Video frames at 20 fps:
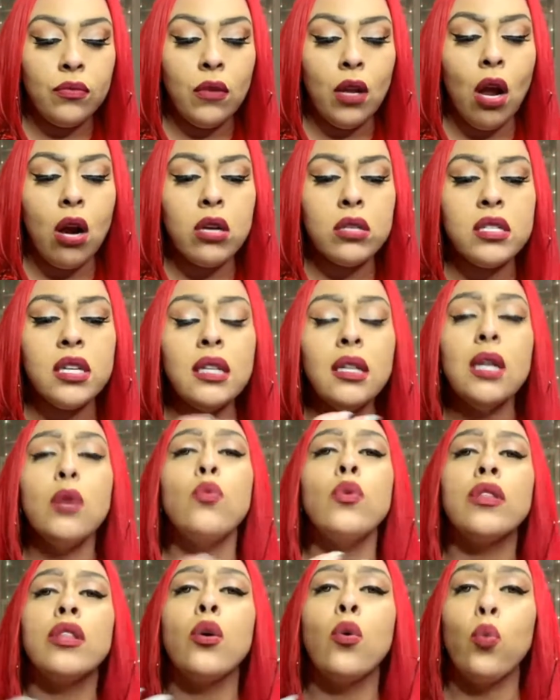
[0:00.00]
are dealing
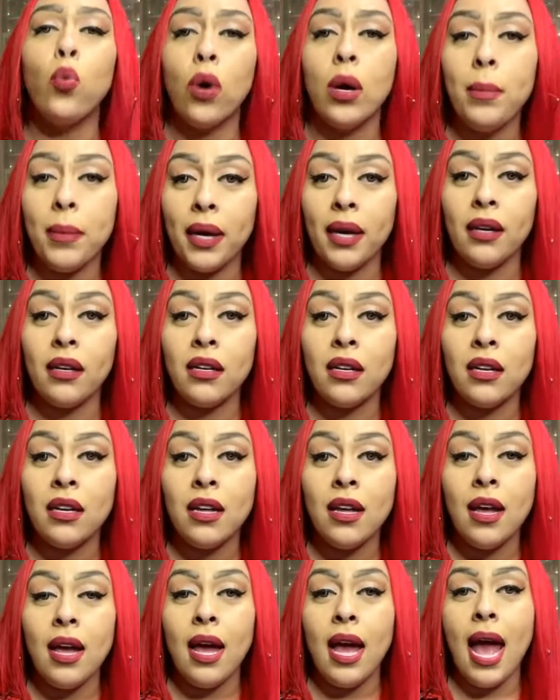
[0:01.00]
with a woman
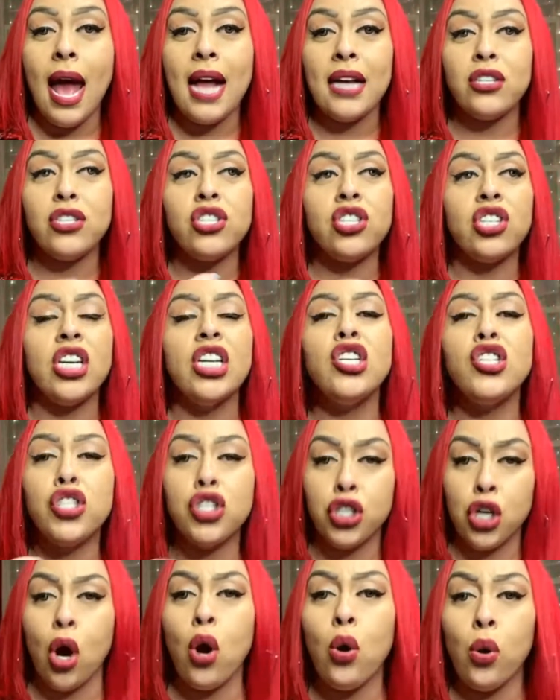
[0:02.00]
and she
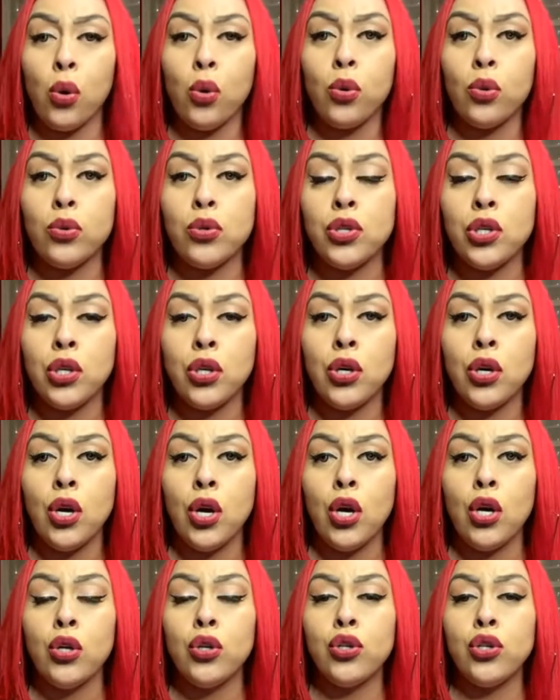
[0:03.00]
chose
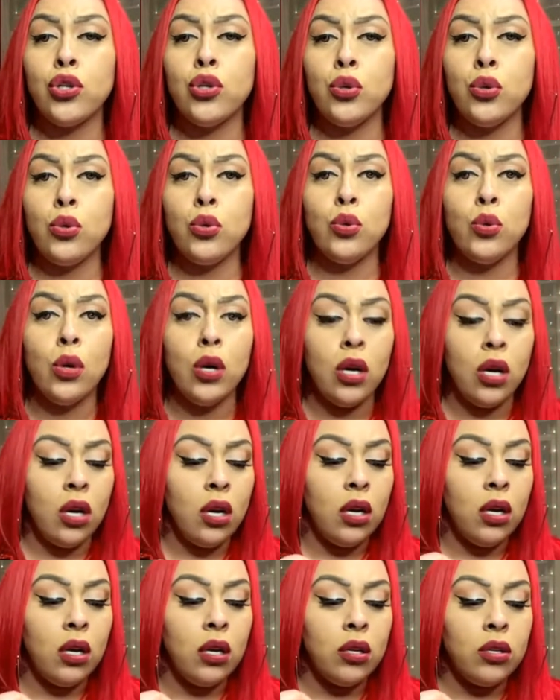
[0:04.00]
to
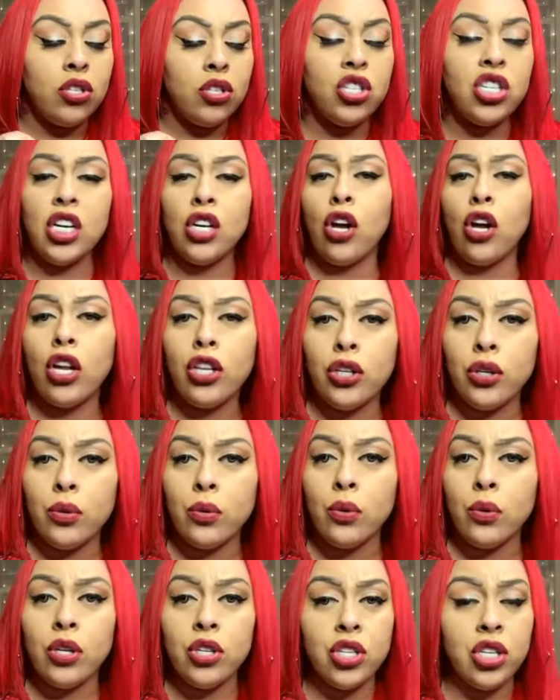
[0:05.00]
cheat on you,
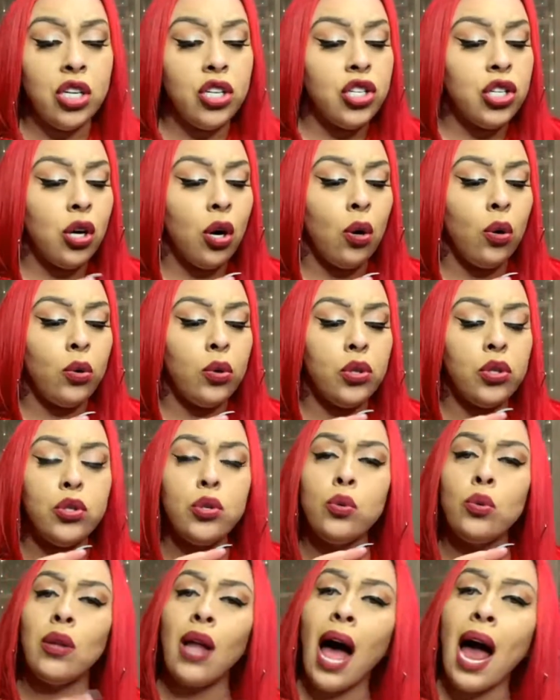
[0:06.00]
she chose
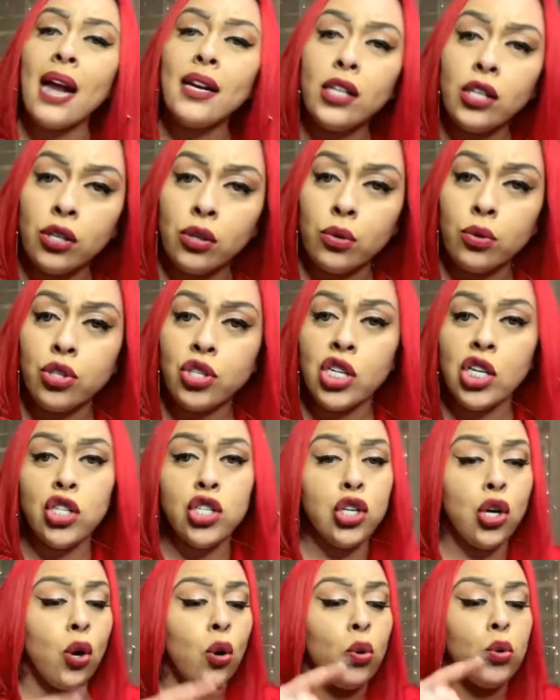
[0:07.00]
to lie to you, she
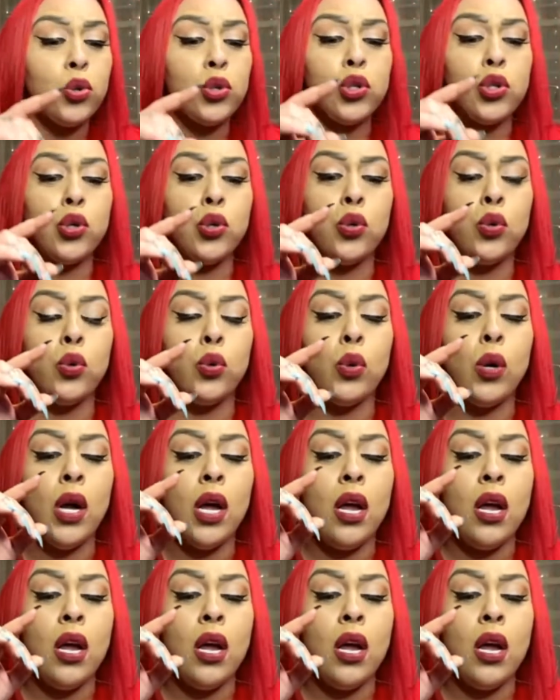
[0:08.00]
chose to,